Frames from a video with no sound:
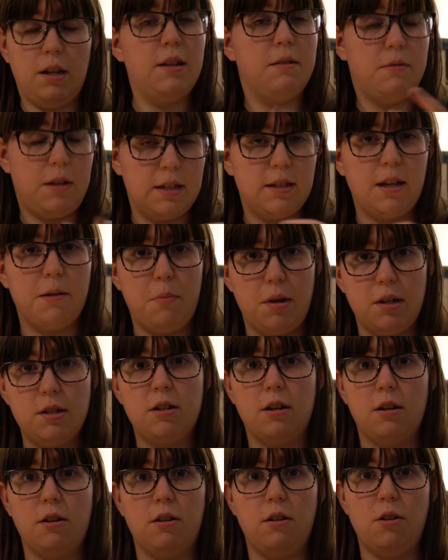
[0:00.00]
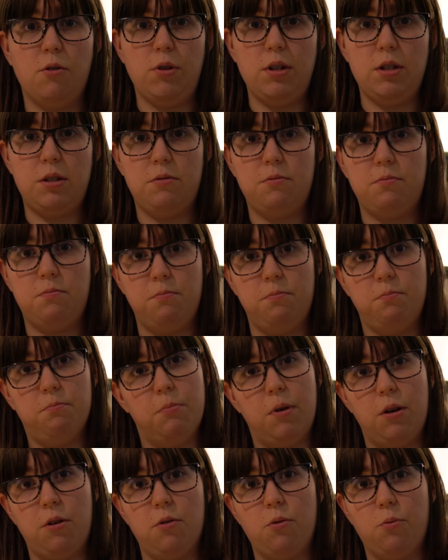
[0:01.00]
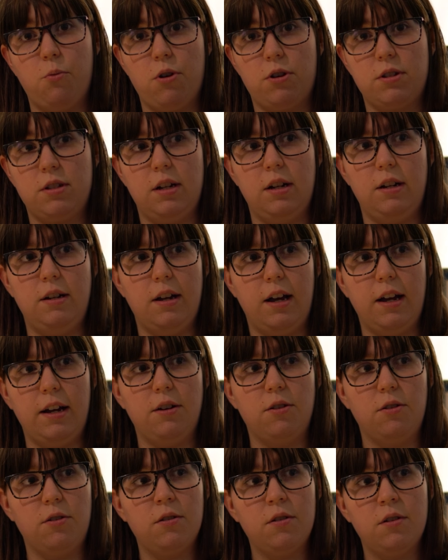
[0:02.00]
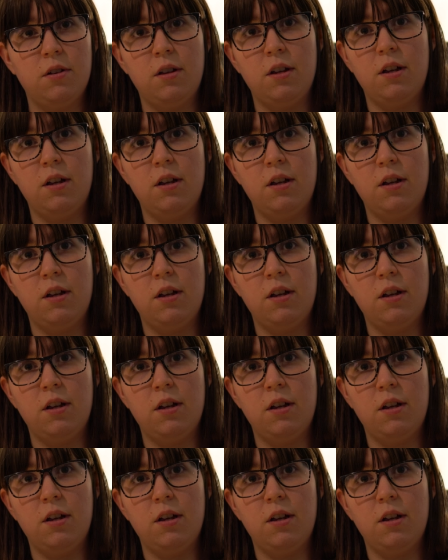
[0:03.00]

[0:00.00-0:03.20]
as I mentioned, Chloe's mother works at a diner,